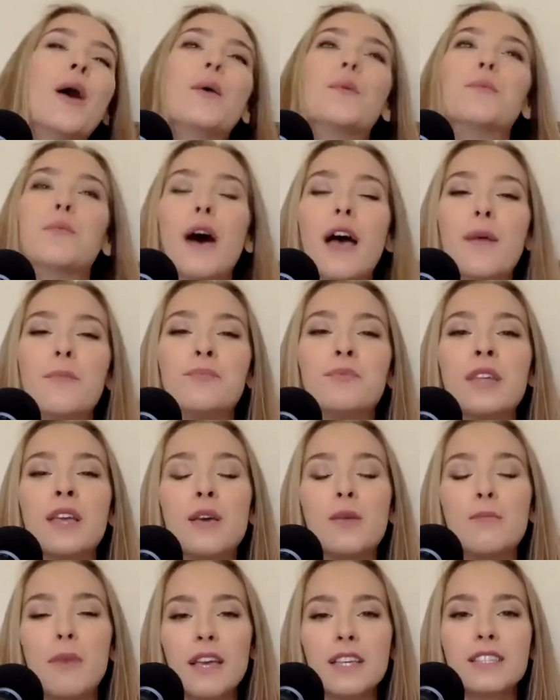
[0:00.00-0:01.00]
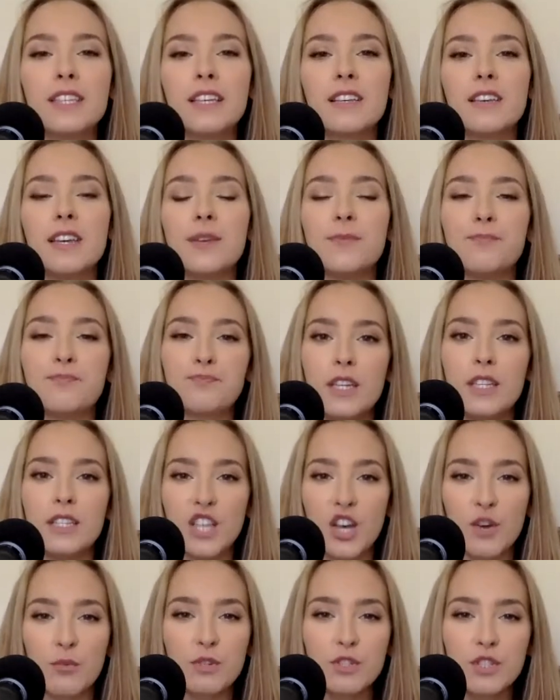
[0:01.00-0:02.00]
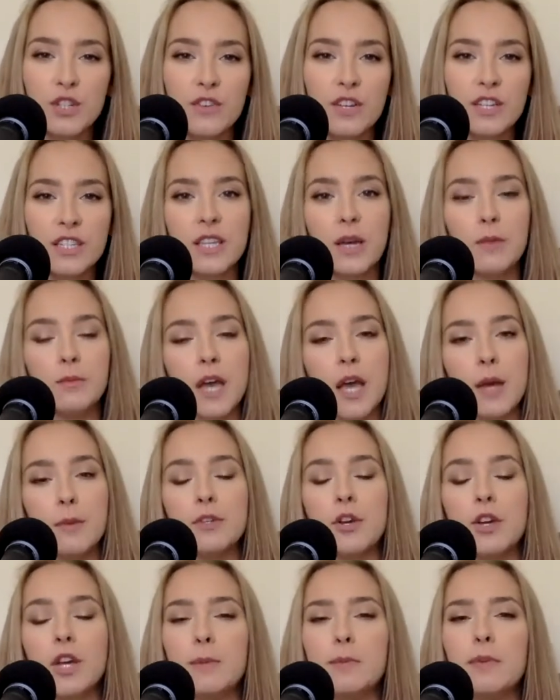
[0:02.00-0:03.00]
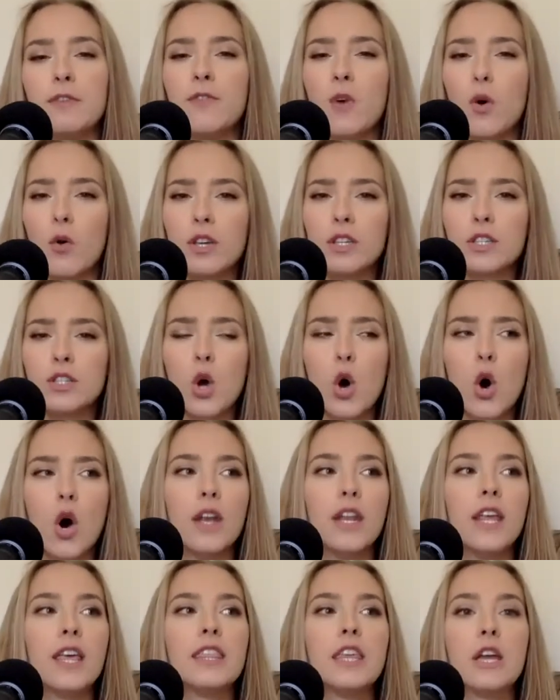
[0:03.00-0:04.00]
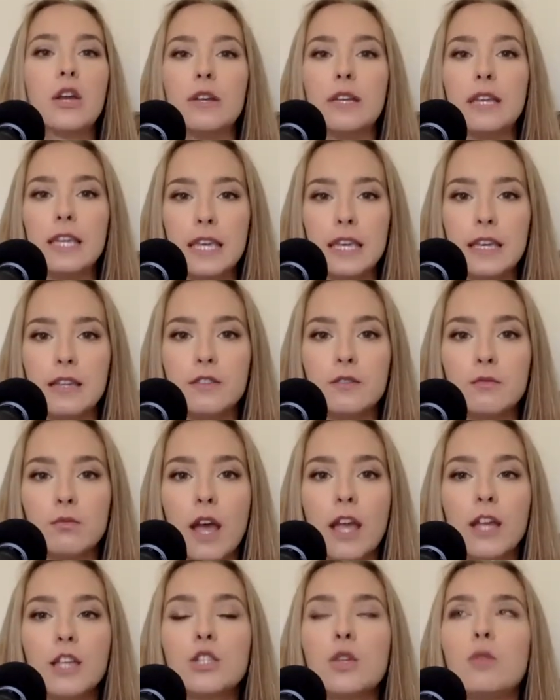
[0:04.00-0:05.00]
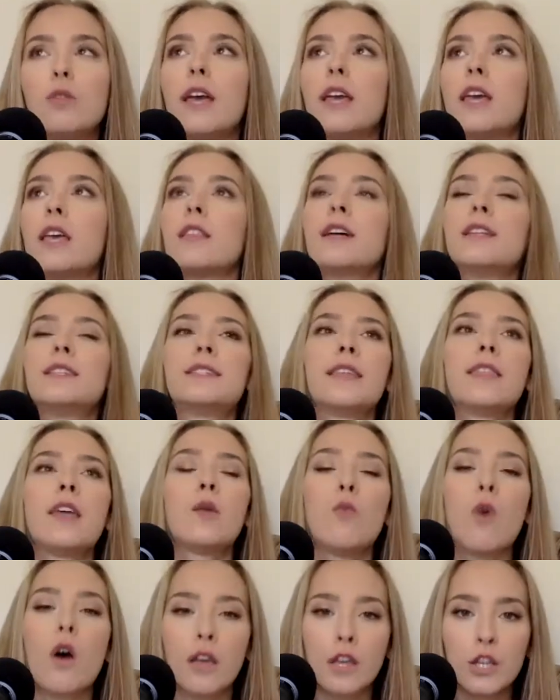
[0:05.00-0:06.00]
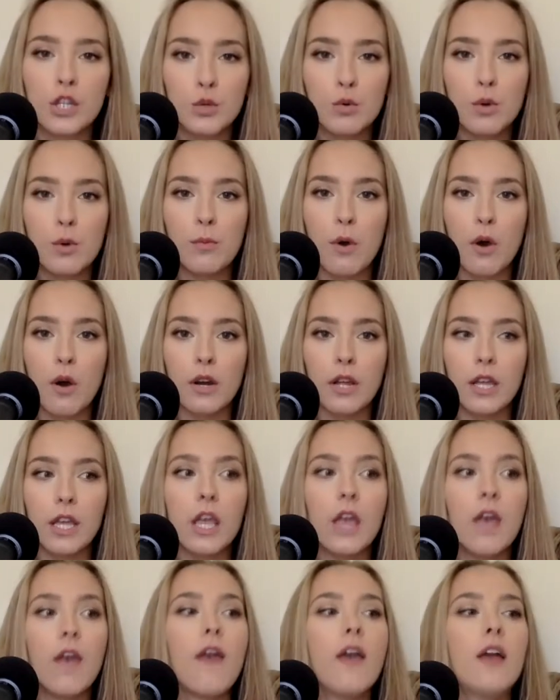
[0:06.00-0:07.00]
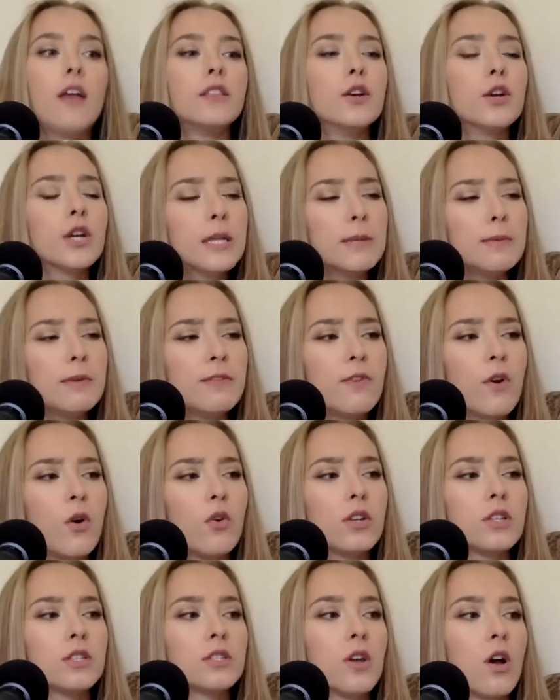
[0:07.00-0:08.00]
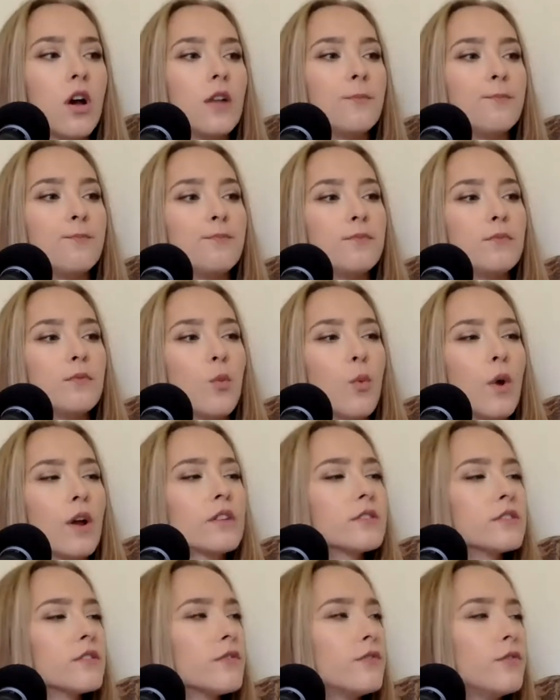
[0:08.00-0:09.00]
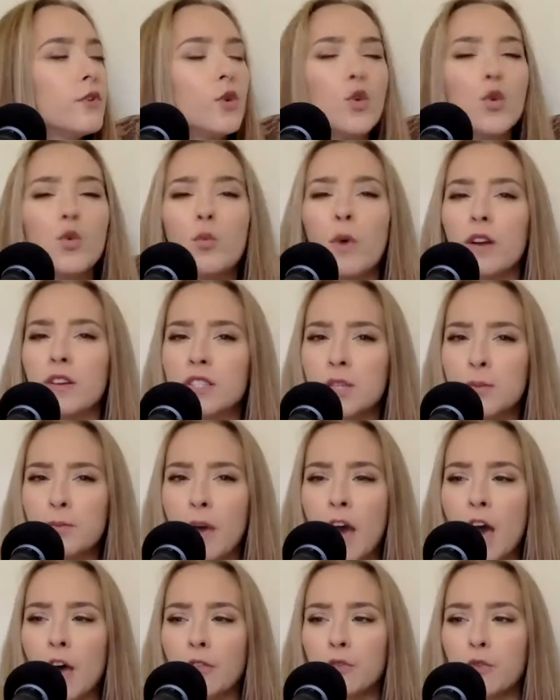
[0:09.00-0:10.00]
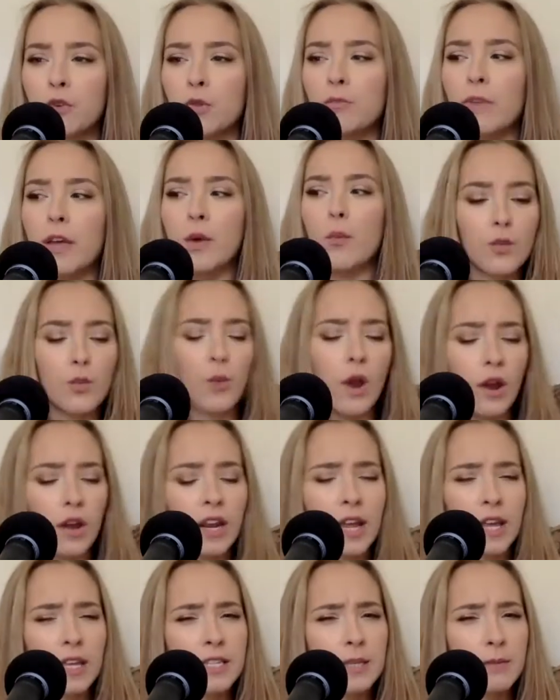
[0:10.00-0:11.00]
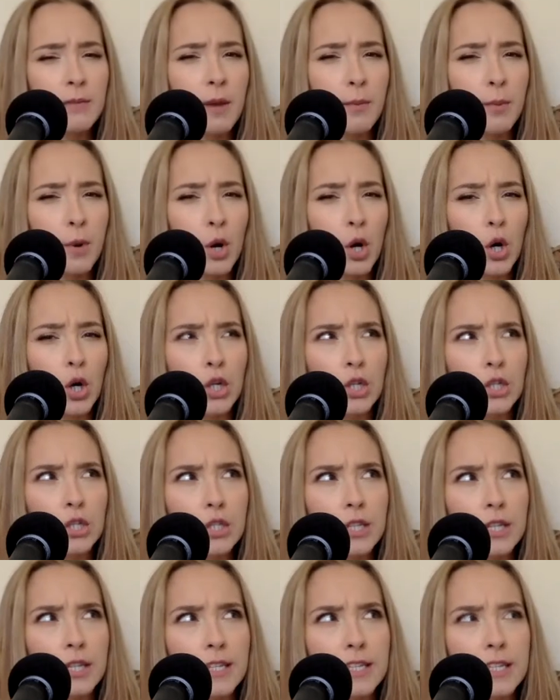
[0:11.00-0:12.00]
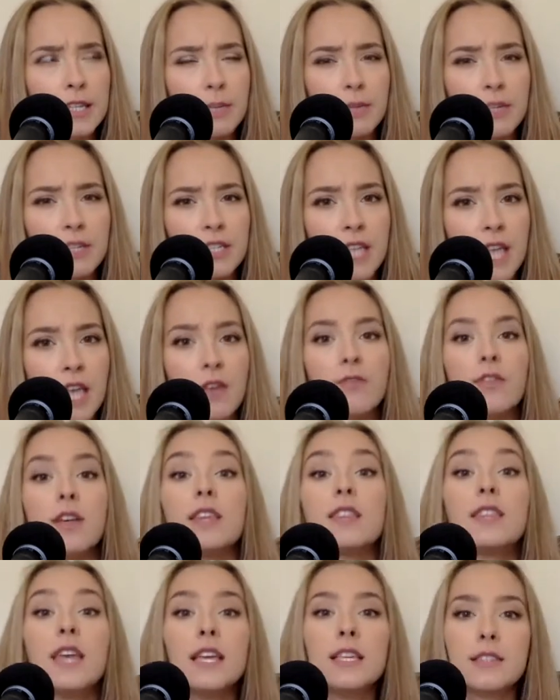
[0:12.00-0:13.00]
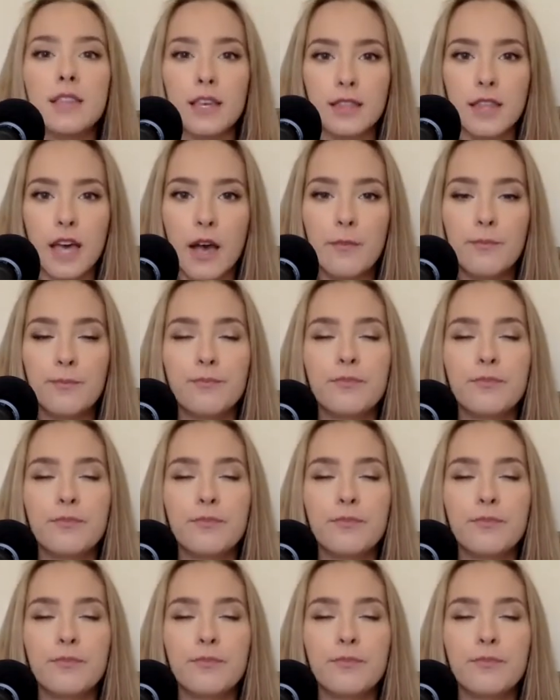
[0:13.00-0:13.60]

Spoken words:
But basically, self-preserving subtypes are going to be focused on their needs, right? So like, let's say they walk into a party. They're going to be focused on where's the food, where's the bathroom, like where can I sit my purse that it's going to be safe, like things like that.